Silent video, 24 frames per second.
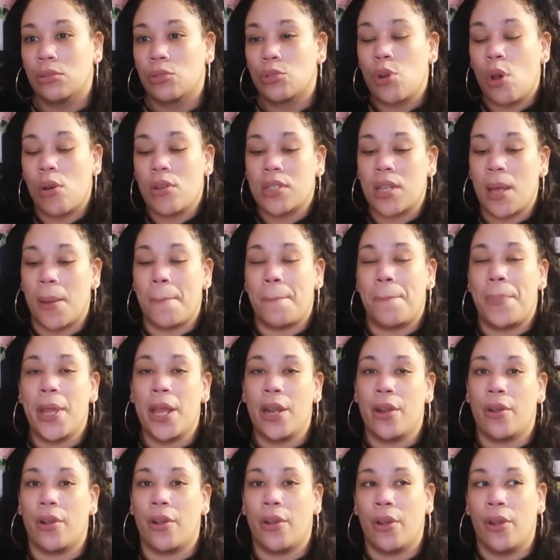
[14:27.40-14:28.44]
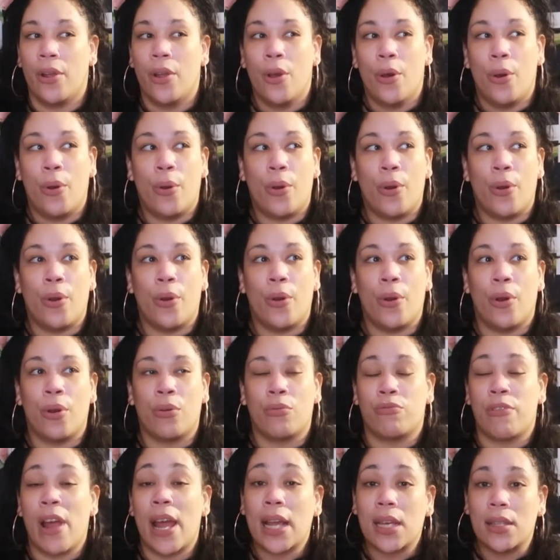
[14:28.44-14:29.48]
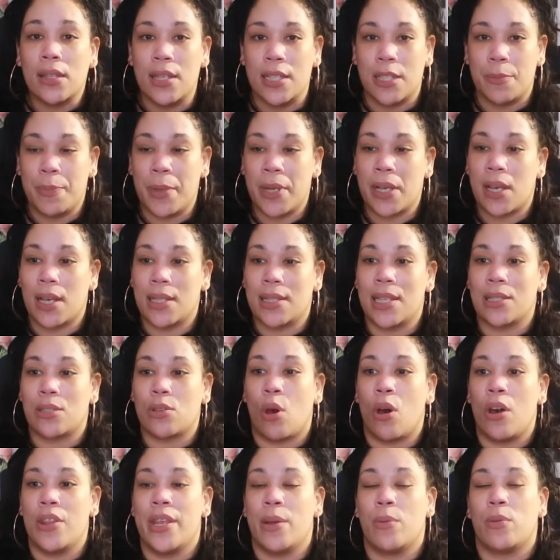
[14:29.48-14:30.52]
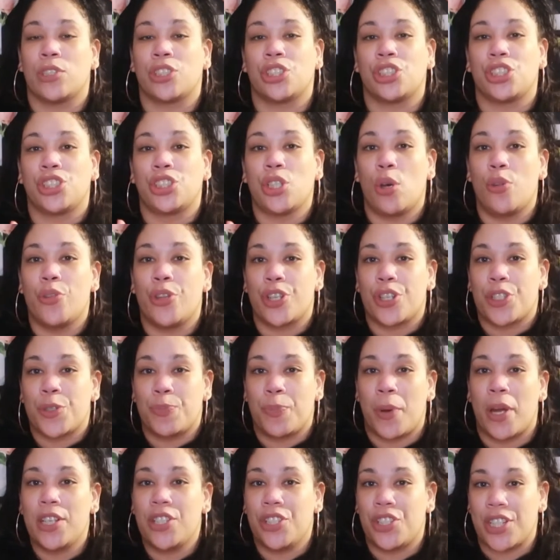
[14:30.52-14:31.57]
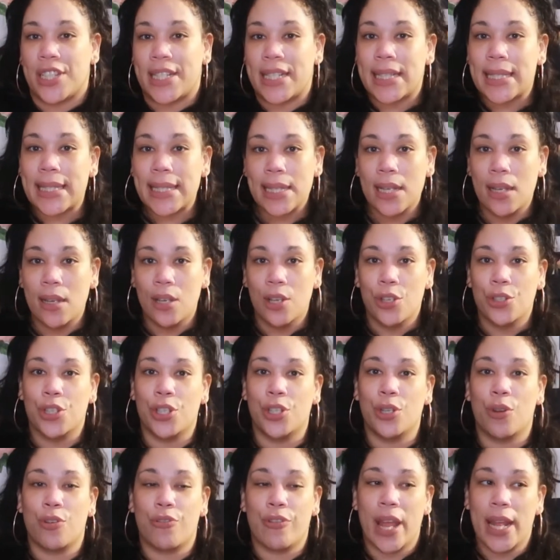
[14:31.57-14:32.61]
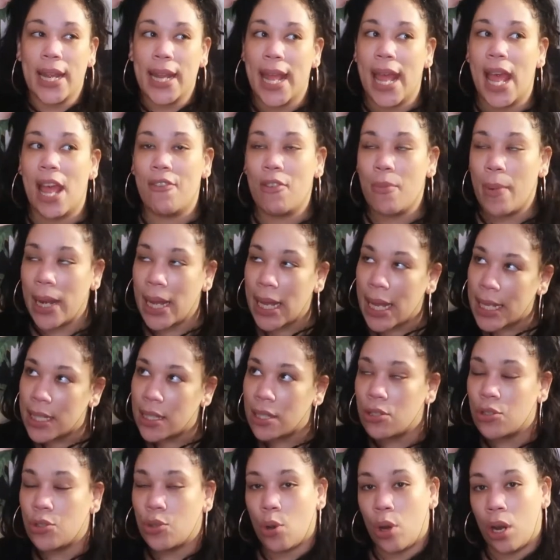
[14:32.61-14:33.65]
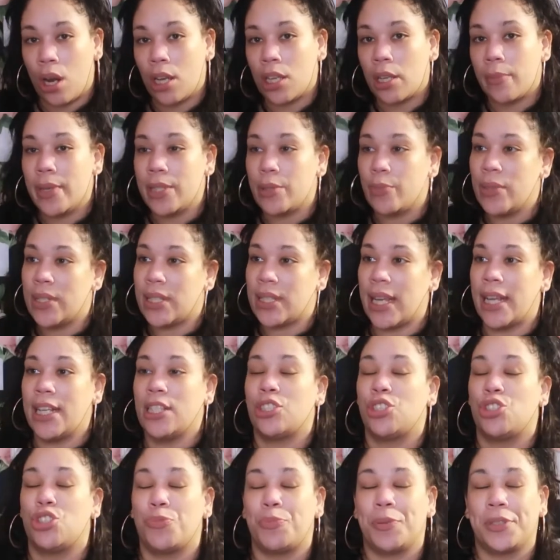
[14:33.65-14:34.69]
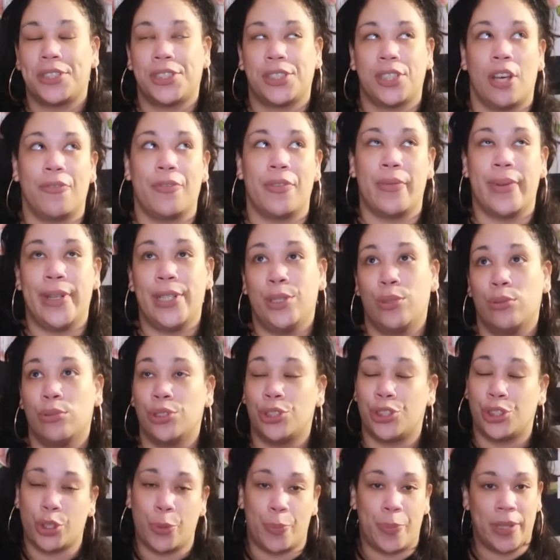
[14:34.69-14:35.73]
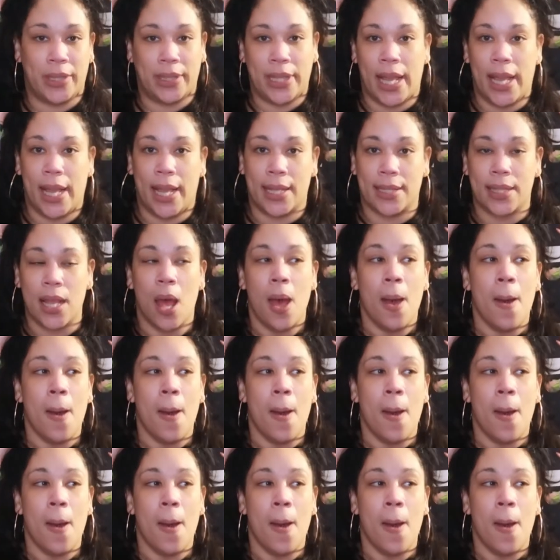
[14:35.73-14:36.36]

grows up bitter or, or, or reckless because that's all they were shown they're sponges you know, granted, everybody gets into arguments. We say stupid stuff and we do stupid things.